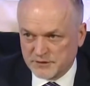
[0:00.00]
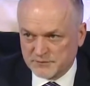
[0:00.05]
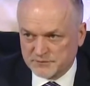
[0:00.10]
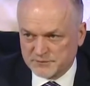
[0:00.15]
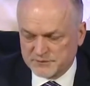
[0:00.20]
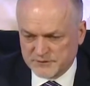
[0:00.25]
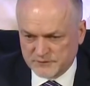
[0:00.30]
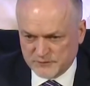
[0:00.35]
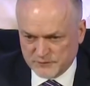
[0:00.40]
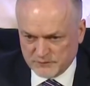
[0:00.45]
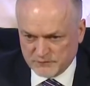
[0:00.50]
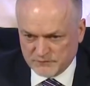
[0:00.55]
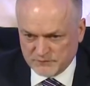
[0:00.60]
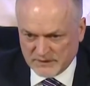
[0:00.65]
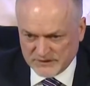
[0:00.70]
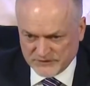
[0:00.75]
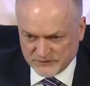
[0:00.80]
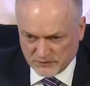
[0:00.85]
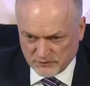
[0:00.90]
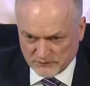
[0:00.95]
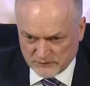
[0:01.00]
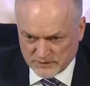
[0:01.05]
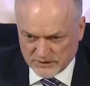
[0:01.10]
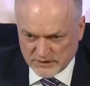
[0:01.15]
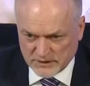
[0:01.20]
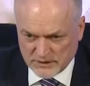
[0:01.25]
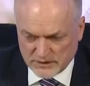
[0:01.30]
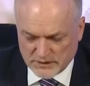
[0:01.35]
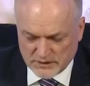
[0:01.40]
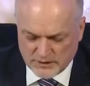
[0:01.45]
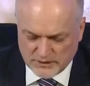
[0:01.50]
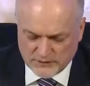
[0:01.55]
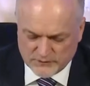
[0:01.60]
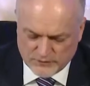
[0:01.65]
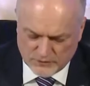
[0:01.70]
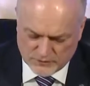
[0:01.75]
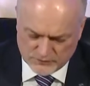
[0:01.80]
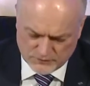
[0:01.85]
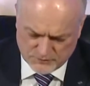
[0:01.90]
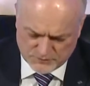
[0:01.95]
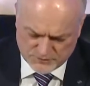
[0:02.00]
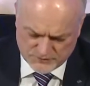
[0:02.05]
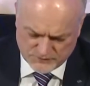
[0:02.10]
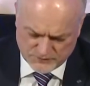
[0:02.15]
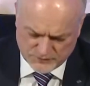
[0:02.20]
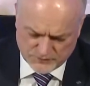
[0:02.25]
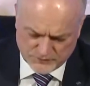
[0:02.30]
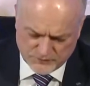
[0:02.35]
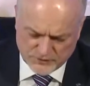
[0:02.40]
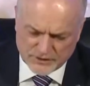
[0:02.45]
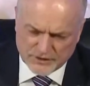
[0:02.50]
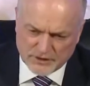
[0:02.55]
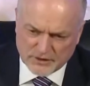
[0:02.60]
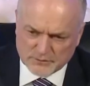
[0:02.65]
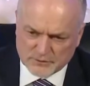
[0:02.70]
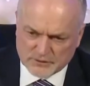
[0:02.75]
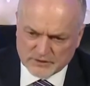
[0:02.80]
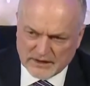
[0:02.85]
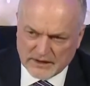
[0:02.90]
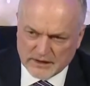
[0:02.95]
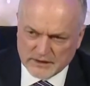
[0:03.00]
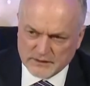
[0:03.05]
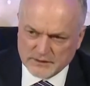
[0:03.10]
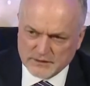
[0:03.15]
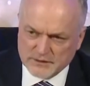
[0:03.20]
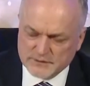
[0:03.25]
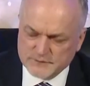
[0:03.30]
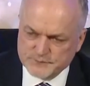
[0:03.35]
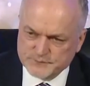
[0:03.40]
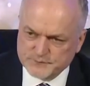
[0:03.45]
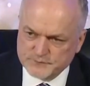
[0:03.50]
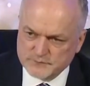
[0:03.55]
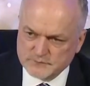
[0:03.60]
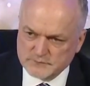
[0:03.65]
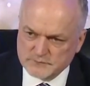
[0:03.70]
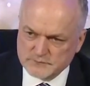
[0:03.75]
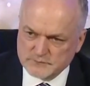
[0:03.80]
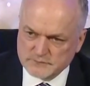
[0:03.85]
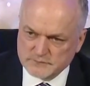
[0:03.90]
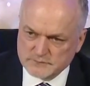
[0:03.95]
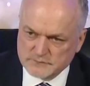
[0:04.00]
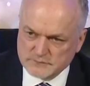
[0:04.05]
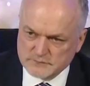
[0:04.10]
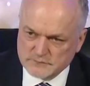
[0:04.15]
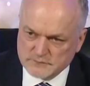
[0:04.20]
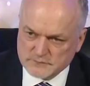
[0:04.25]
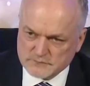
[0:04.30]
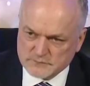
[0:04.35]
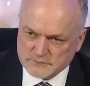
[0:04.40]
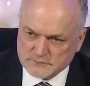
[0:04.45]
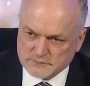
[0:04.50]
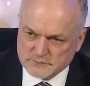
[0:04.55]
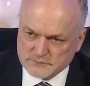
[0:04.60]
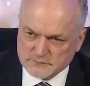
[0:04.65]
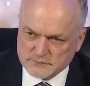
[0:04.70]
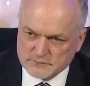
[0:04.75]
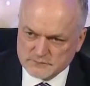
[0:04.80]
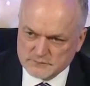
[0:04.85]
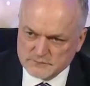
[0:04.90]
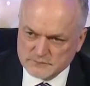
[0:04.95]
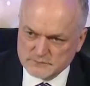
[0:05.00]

continue those trends, especially on the mass products and bulk products.